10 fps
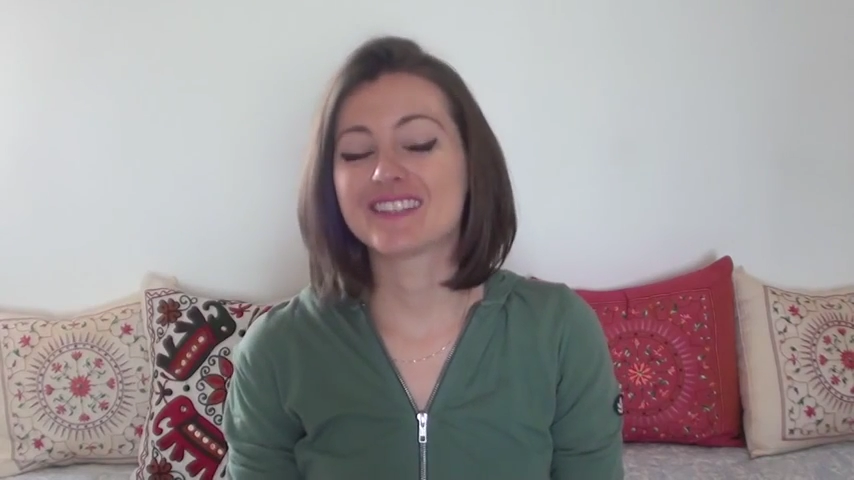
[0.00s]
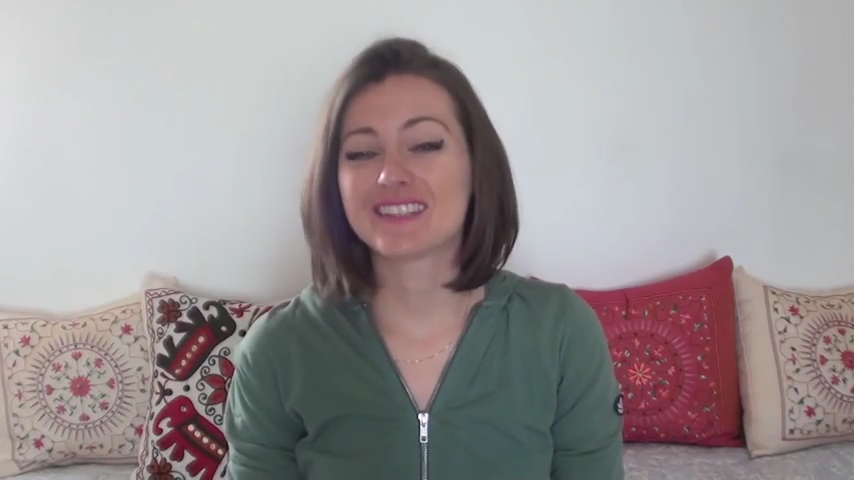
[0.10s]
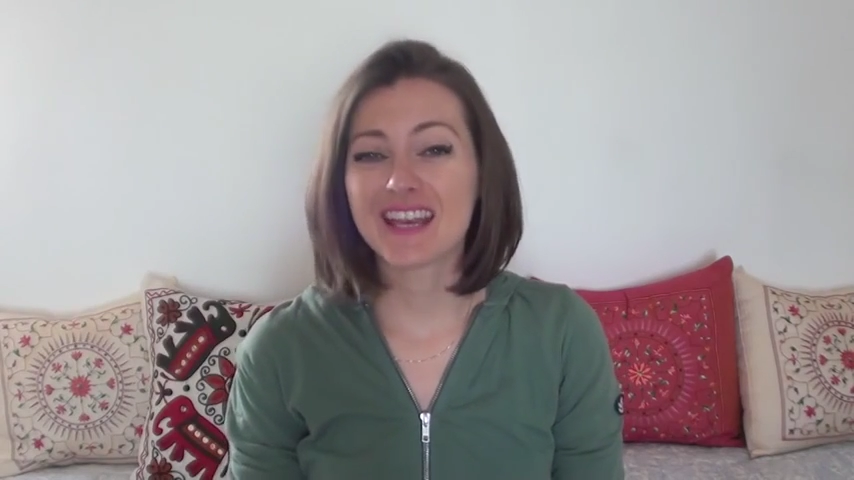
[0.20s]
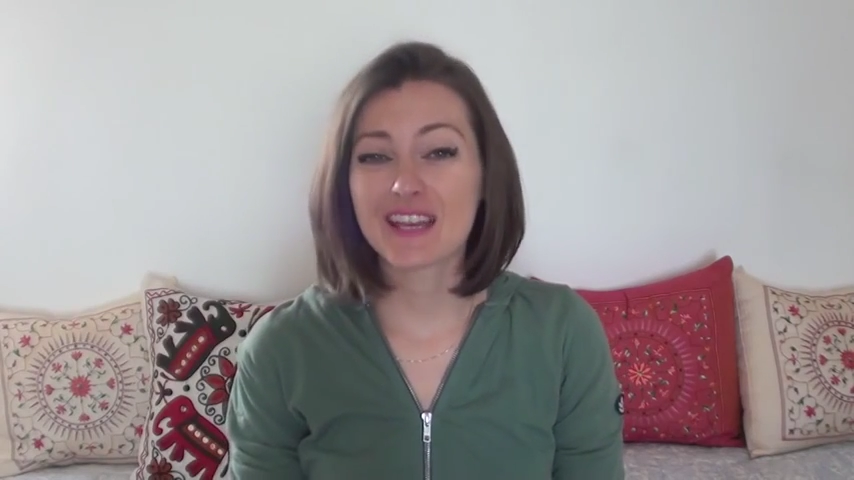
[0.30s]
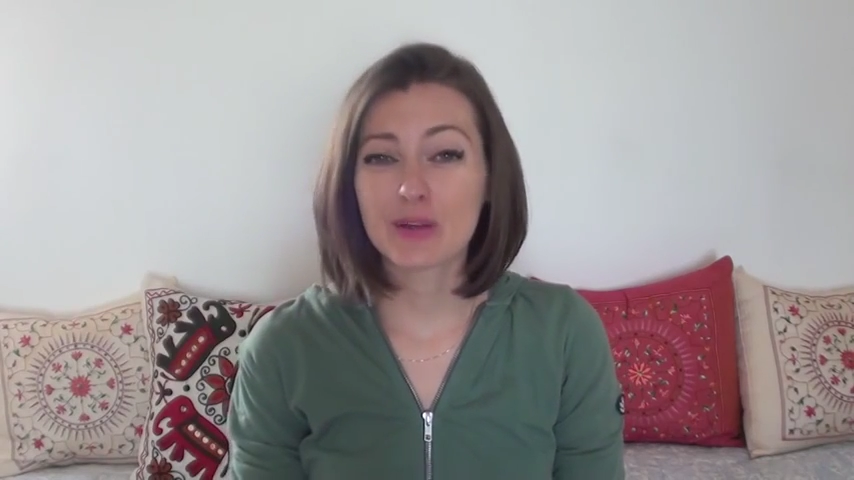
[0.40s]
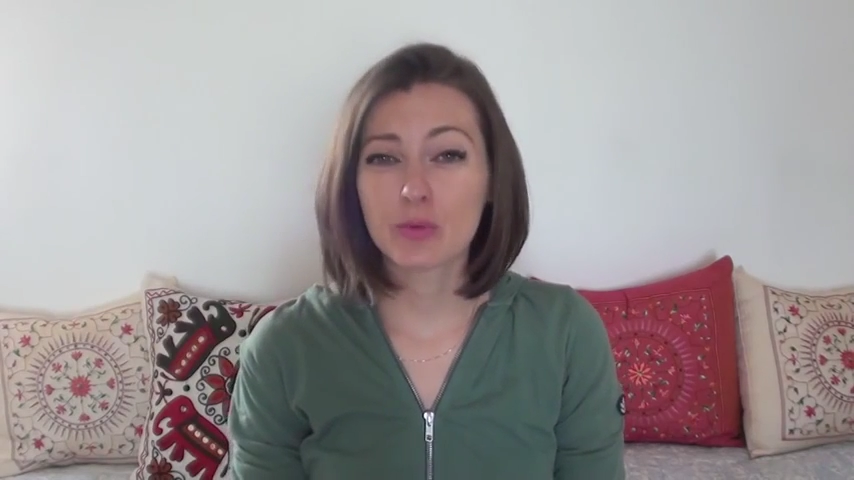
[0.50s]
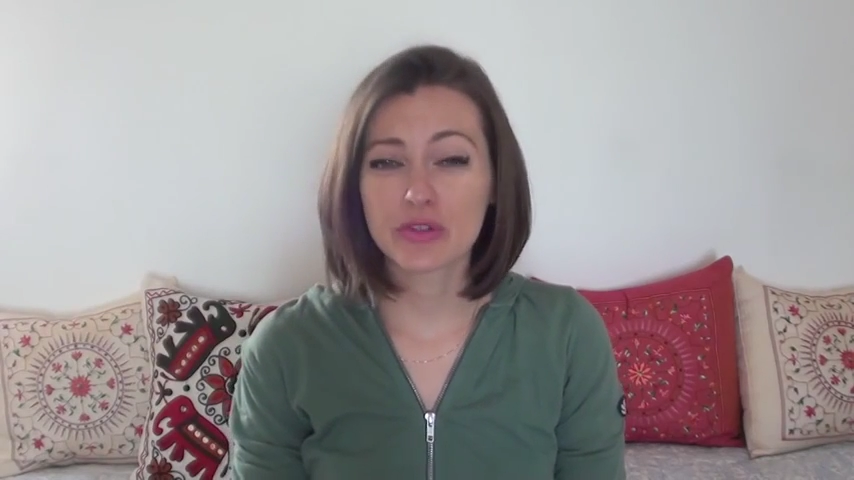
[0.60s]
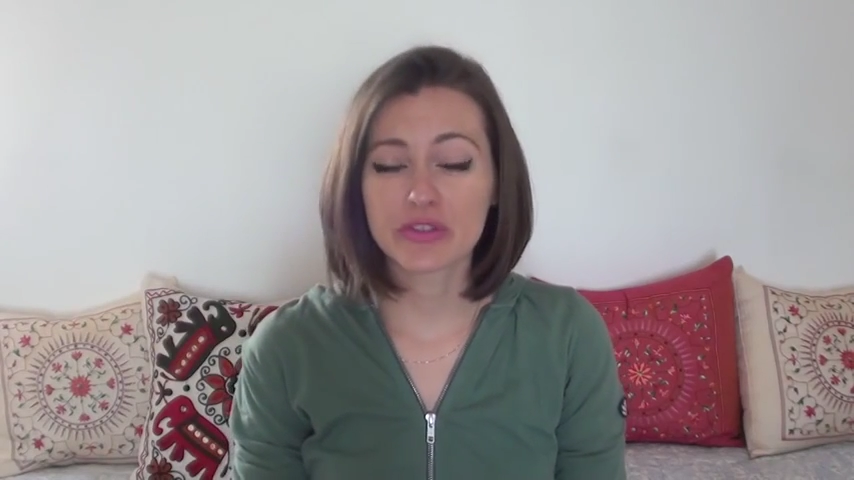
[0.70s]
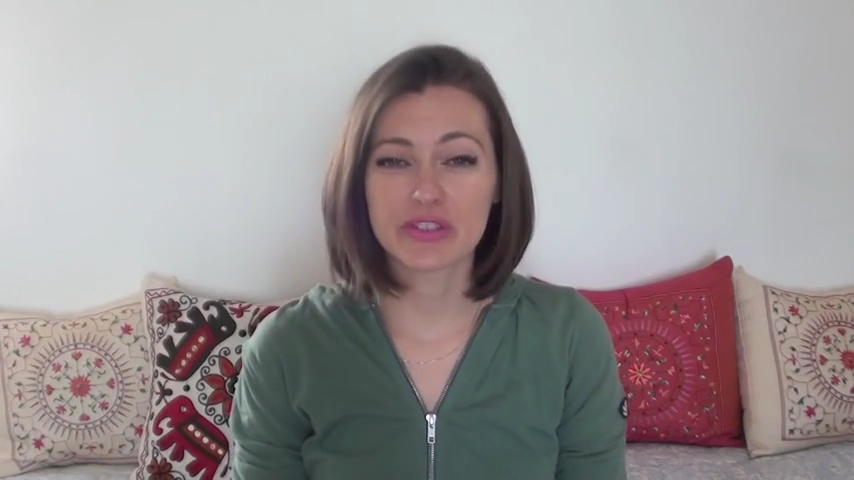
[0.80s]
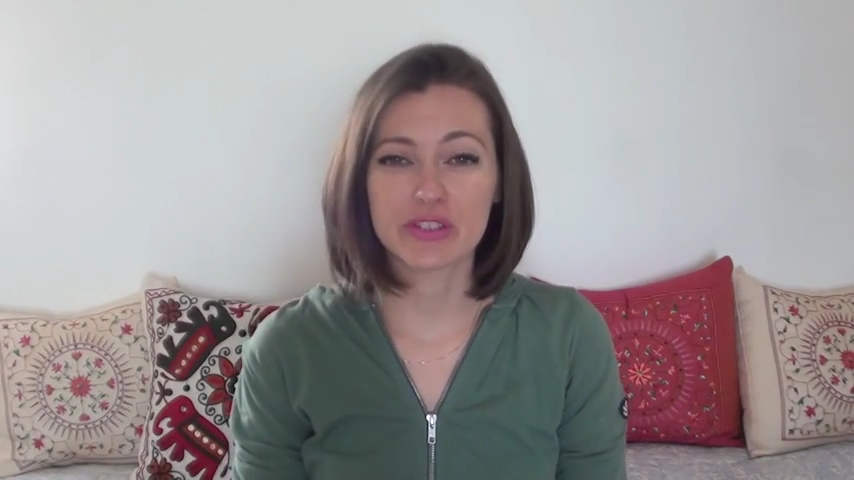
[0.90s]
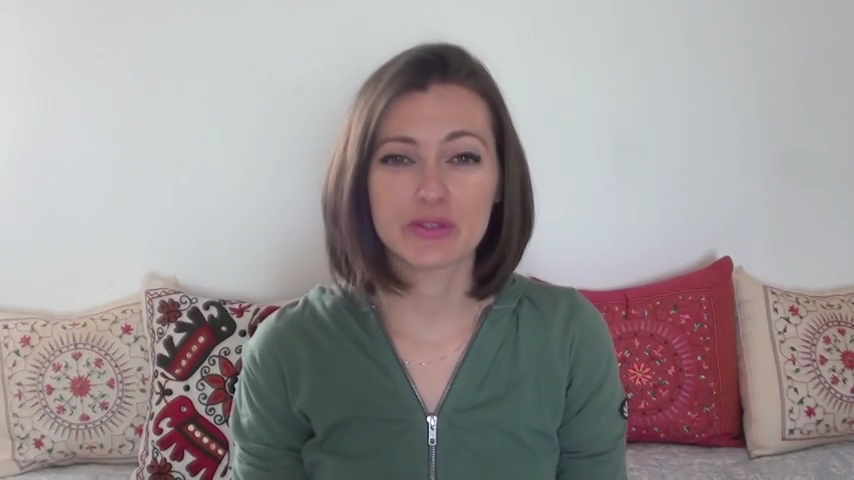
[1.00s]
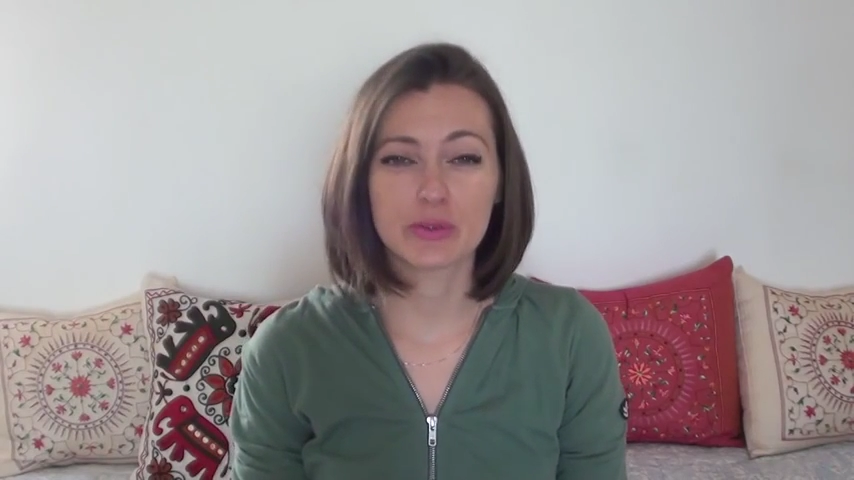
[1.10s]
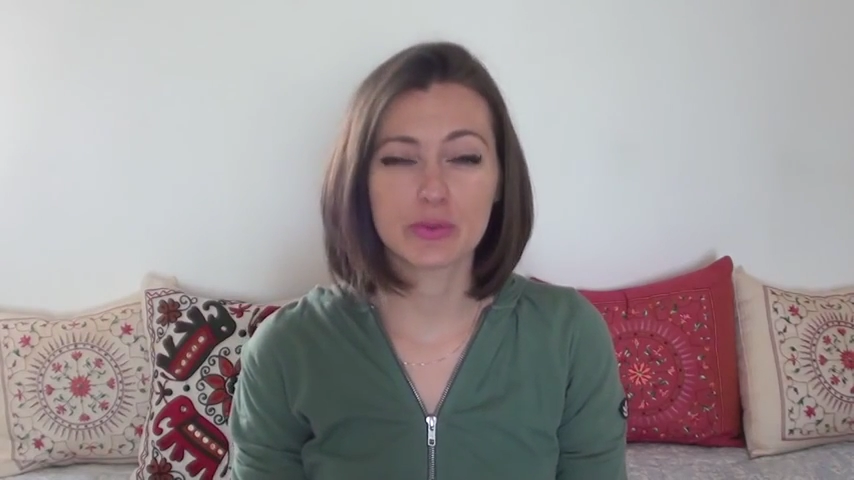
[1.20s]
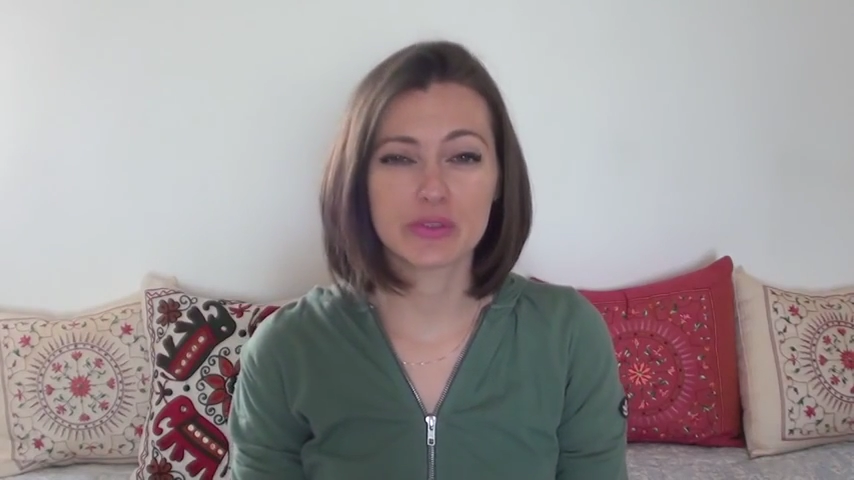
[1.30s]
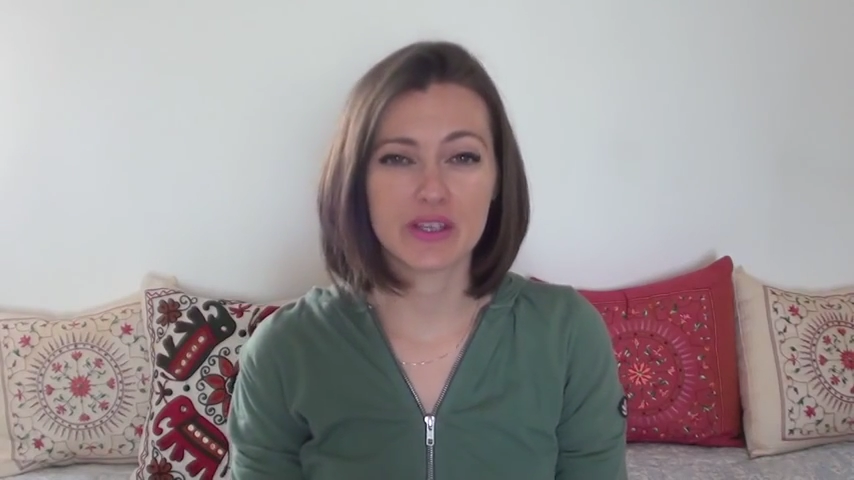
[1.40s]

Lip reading: Today I want to talk